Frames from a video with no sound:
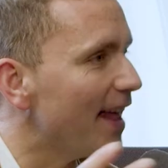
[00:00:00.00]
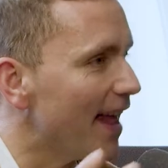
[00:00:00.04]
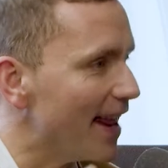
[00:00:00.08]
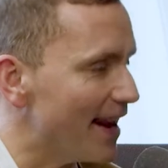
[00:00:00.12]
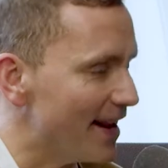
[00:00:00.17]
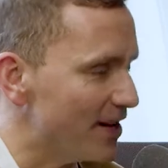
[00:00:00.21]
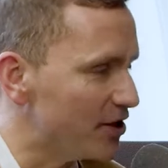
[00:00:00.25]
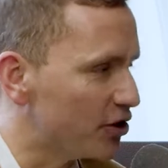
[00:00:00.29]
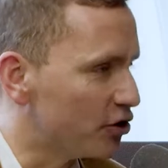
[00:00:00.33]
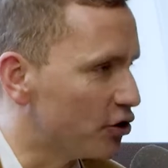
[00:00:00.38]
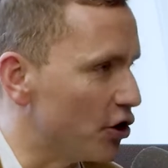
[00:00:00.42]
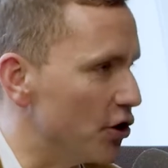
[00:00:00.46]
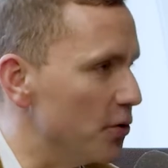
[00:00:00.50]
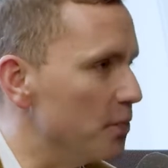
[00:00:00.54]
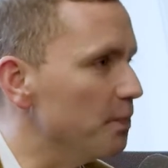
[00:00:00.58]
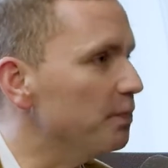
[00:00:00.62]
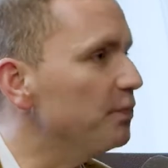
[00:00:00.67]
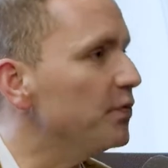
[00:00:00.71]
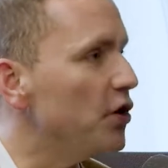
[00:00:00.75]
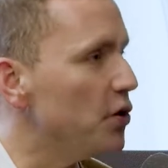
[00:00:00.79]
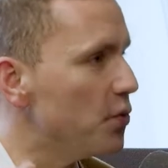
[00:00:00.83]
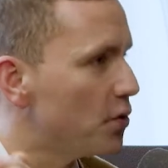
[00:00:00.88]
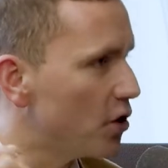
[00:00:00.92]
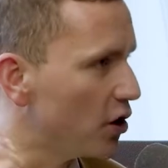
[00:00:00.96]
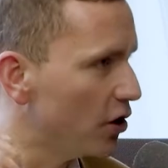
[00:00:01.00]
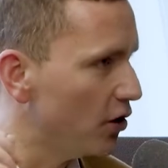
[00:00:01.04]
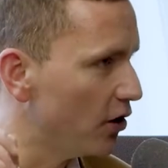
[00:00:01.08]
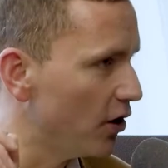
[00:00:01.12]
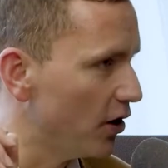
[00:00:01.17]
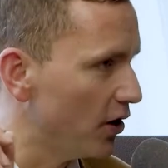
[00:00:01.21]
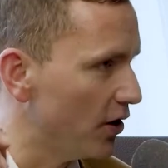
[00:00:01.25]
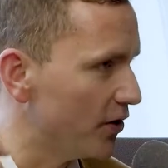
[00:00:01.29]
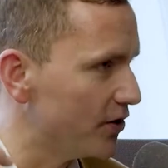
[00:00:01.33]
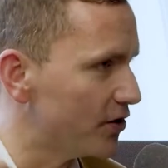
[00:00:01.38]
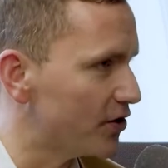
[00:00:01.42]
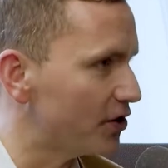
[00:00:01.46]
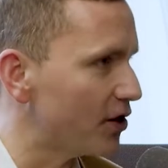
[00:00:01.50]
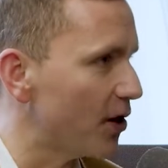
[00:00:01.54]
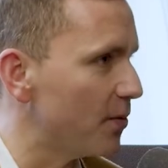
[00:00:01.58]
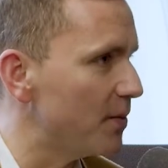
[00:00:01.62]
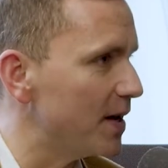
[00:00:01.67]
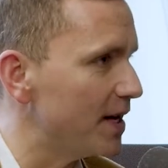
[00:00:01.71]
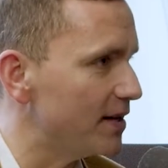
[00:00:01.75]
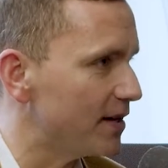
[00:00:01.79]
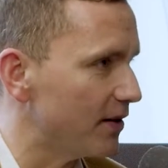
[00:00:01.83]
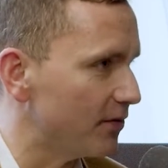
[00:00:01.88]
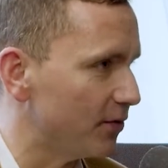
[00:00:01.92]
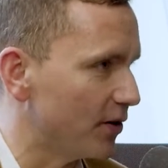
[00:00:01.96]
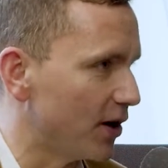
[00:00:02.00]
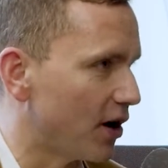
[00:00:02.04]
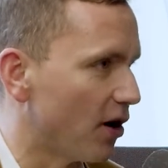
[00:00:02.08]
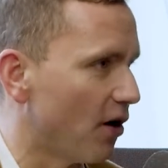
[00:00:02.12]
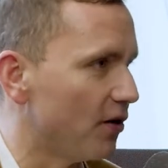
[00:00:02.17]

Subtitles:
It is true. You can learn so many different